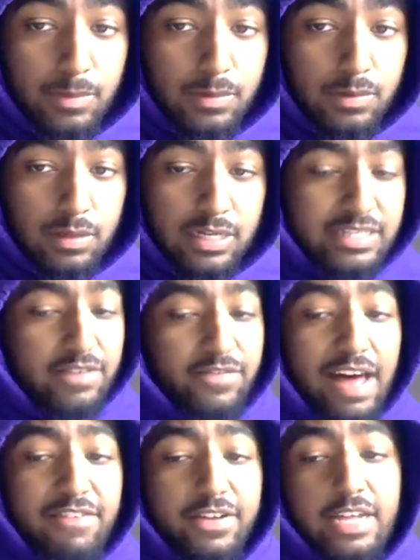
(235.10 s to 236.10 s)
because
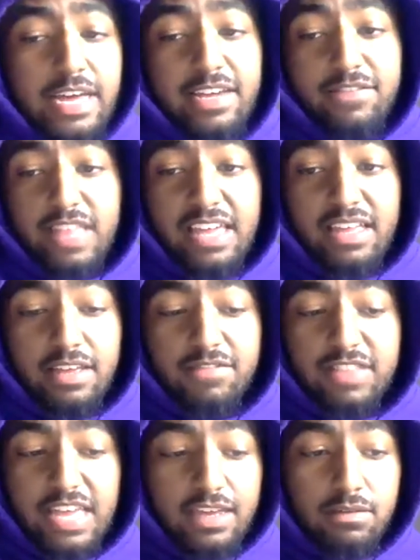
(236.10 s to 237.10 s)
I felt like if
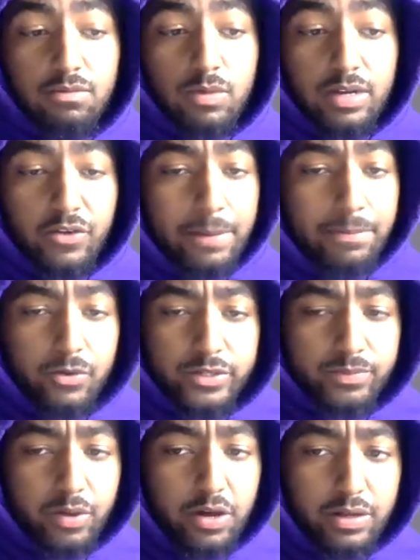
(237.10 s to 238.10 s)
they would have kept Chris
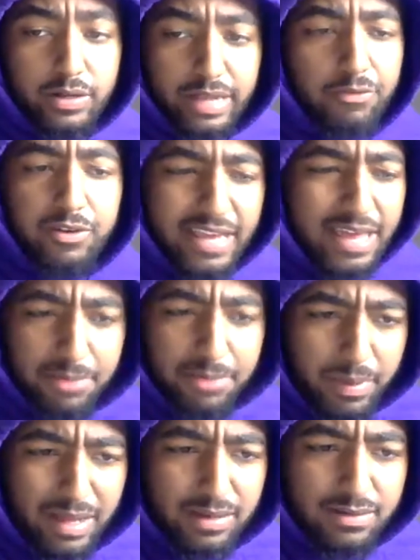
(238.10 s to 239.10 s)
Paul, they would have kept
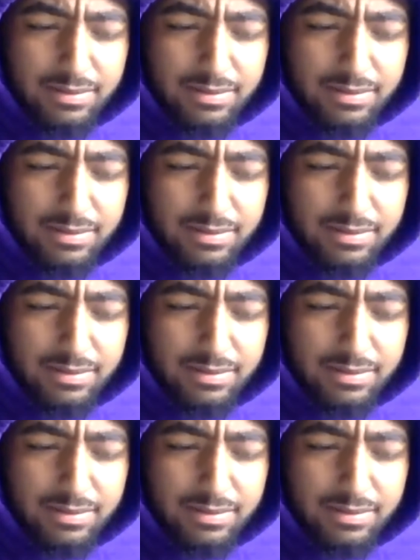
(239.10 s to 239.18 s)
Capella.